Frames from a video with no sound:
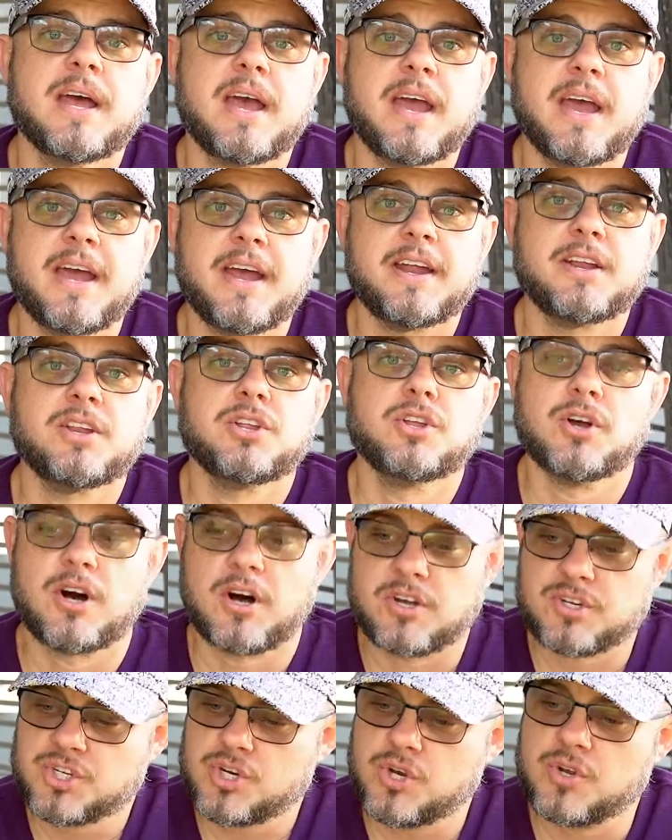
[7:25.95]
and
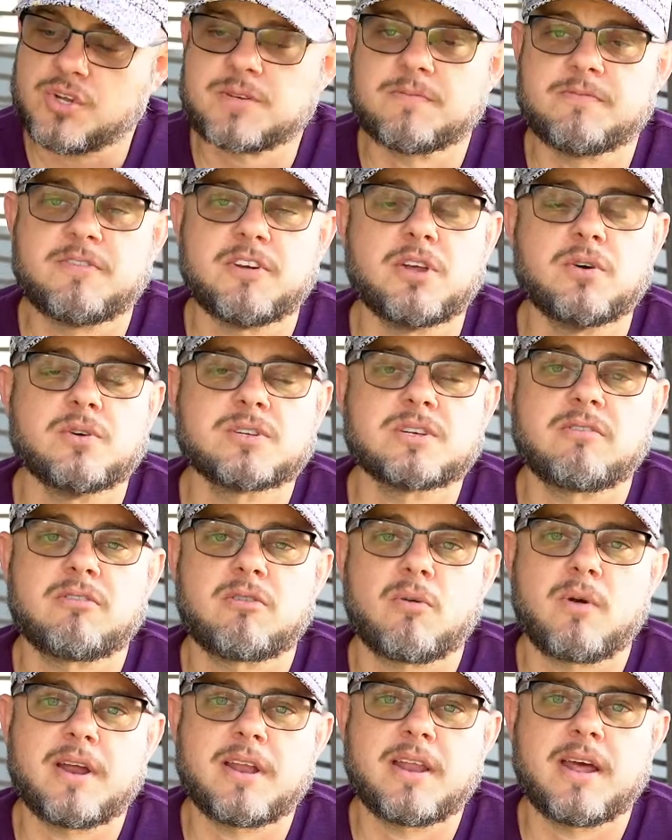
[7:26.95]
I'll show you some videos of it
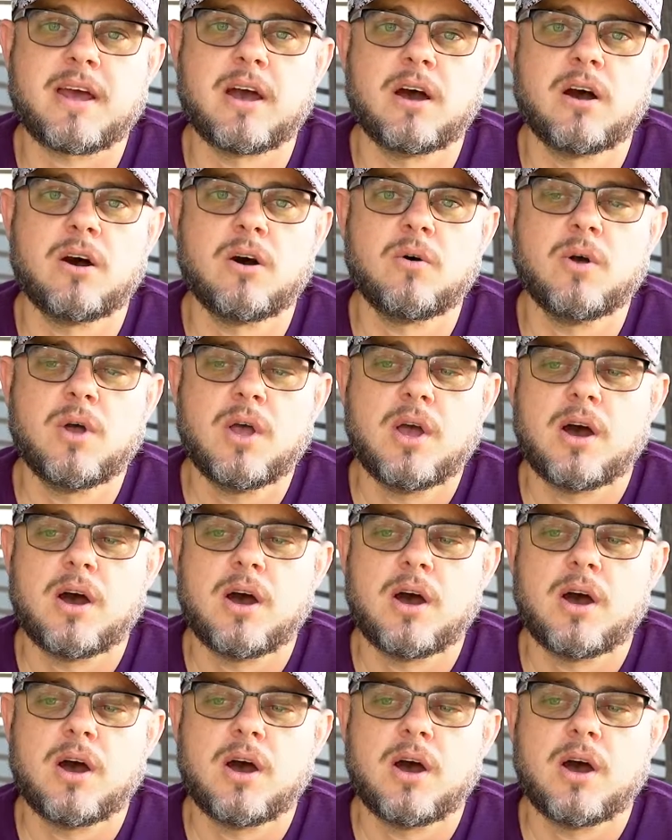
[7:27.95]
right now.